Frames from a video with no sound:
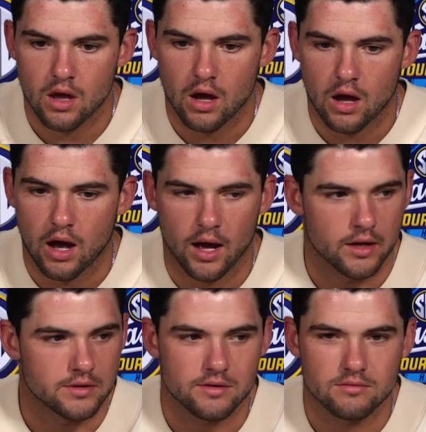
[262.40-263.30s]

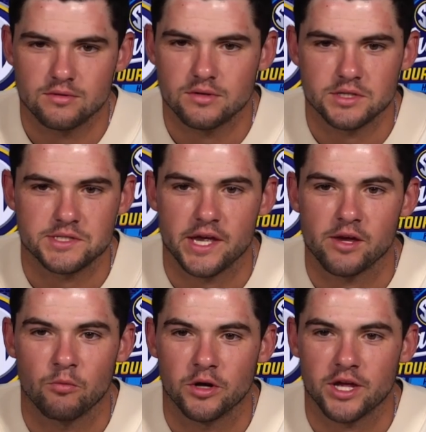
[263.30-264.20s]
Just take it
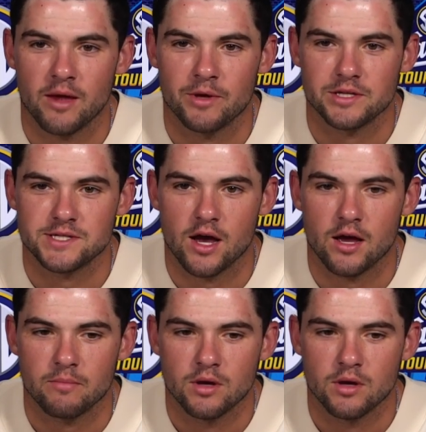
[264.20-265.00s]
one game at a time.